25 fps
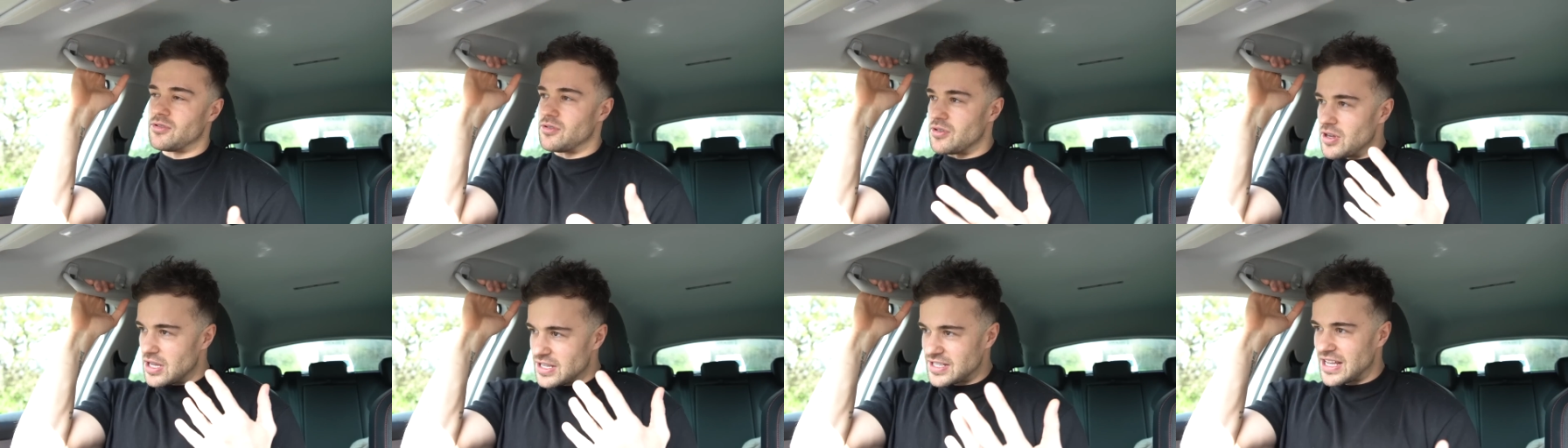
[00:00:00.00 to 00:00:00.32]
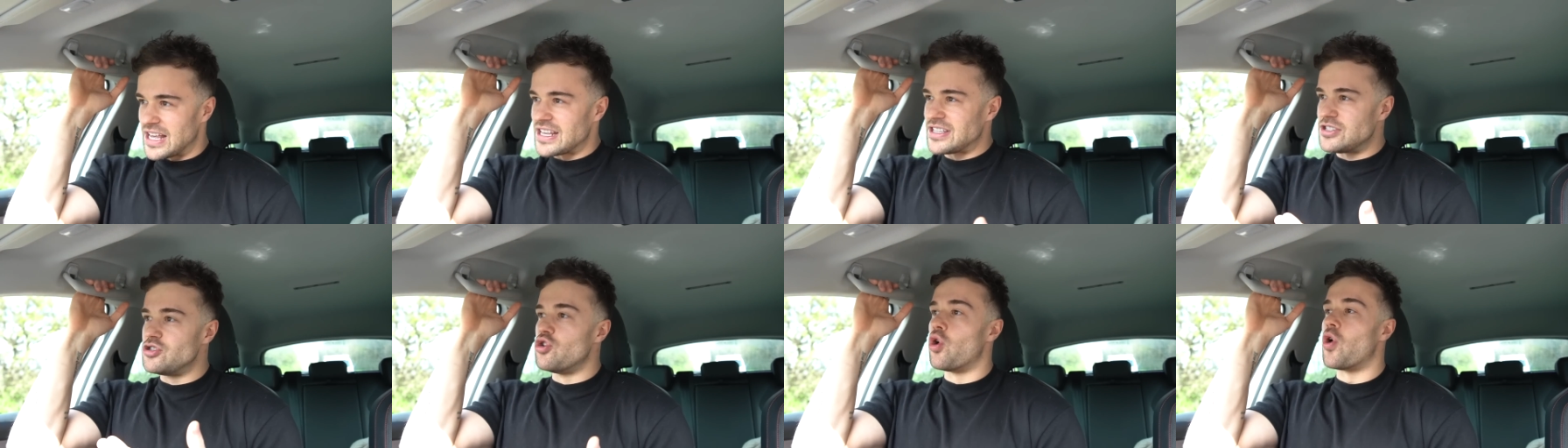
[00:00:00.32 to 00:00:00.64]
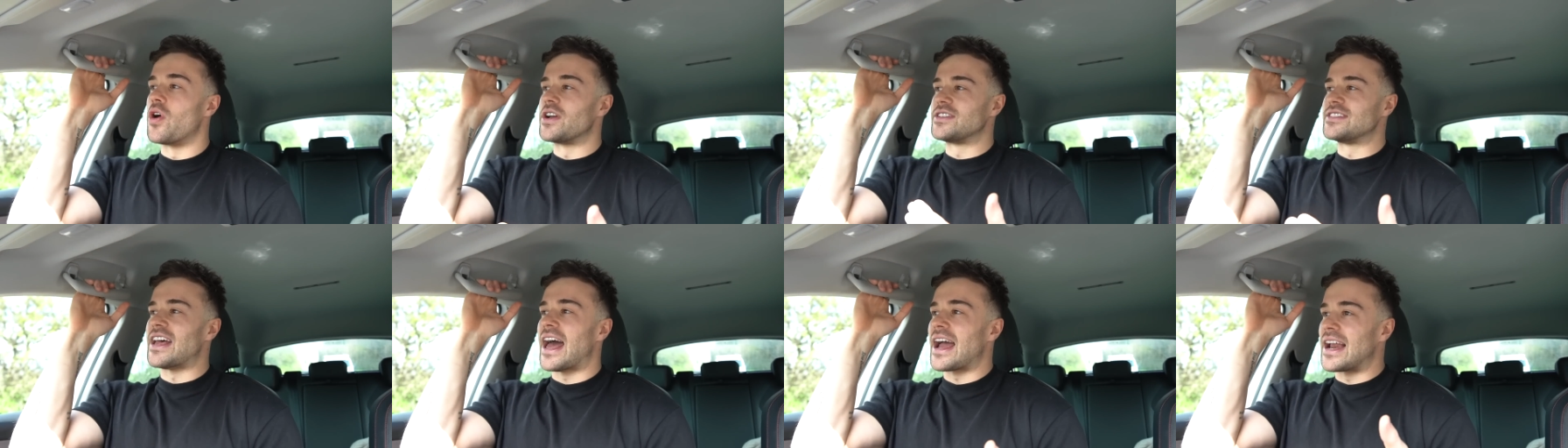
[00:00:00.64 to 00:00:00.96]
it's
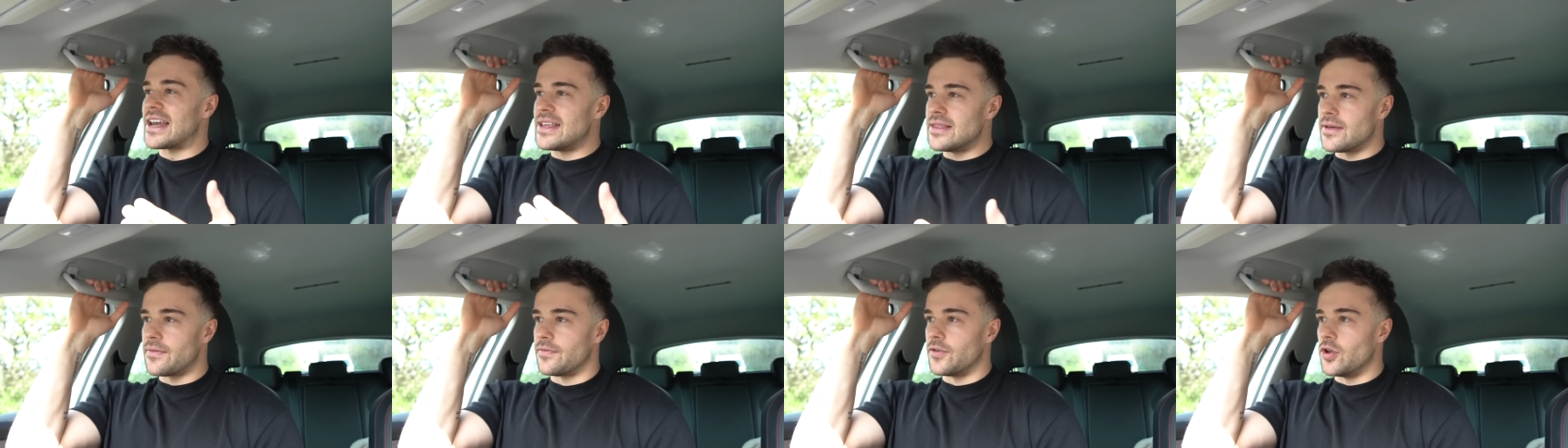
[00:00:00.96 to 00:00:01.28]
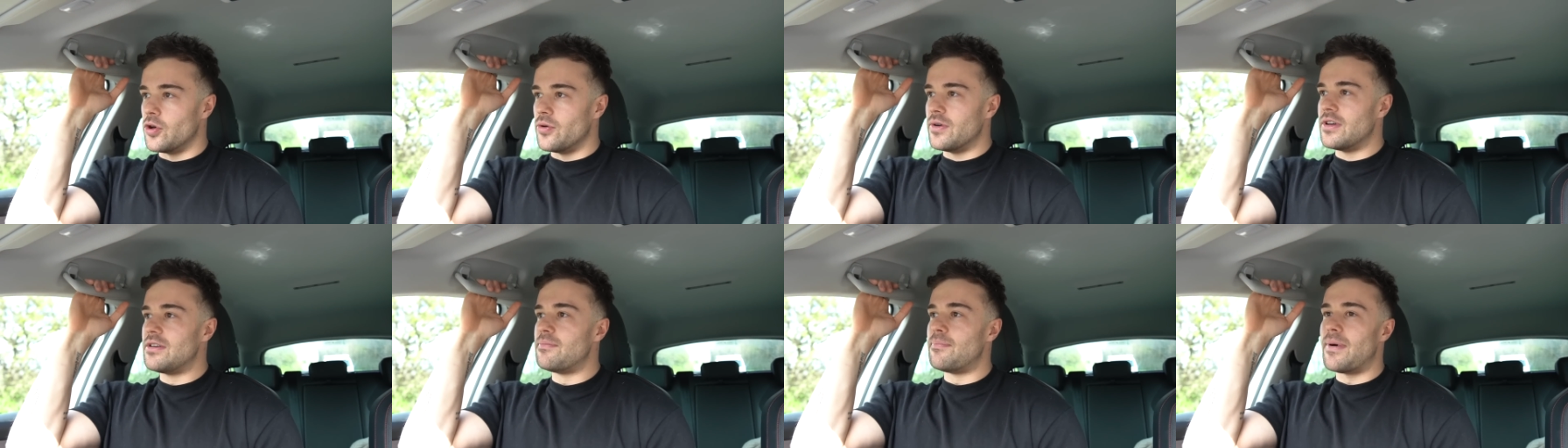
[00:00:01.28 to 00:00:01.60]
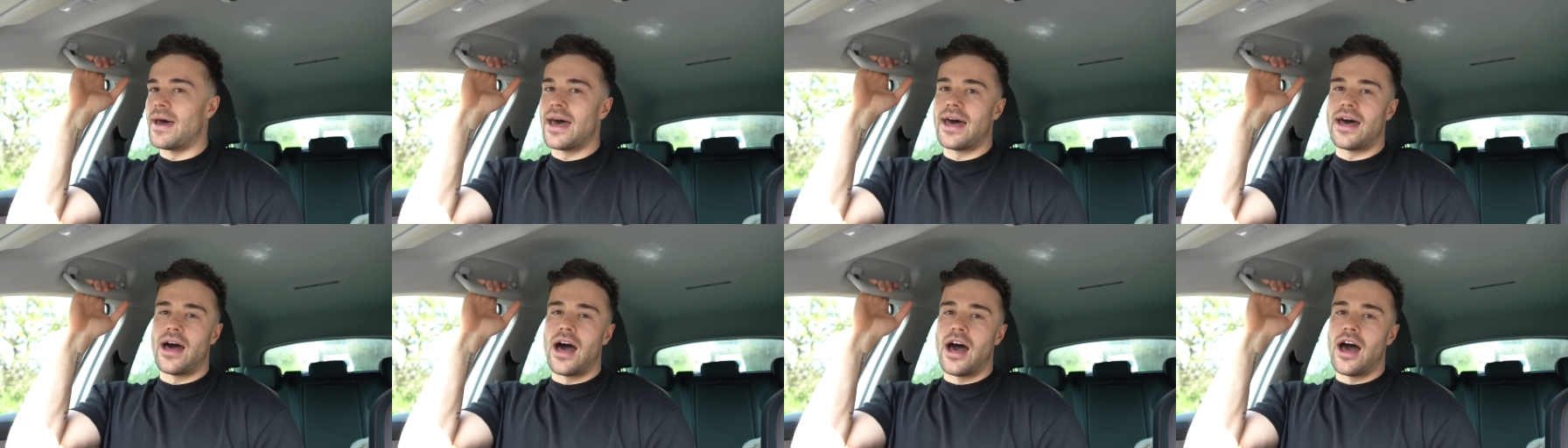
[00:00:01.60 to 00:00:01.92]
not exactly the fluid,
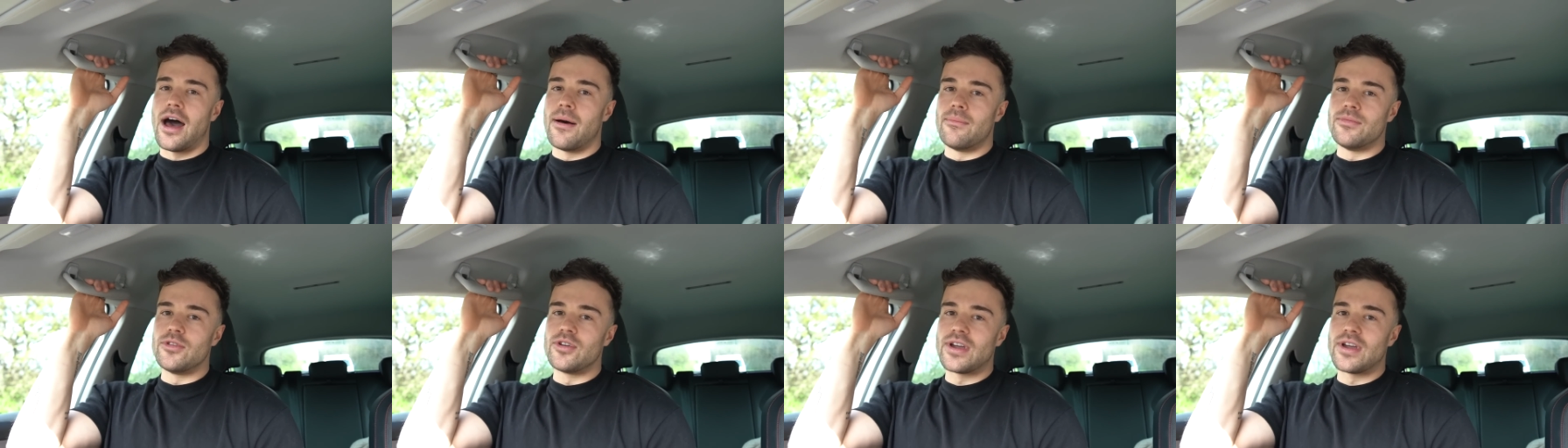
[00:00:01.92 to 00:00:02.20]
but um,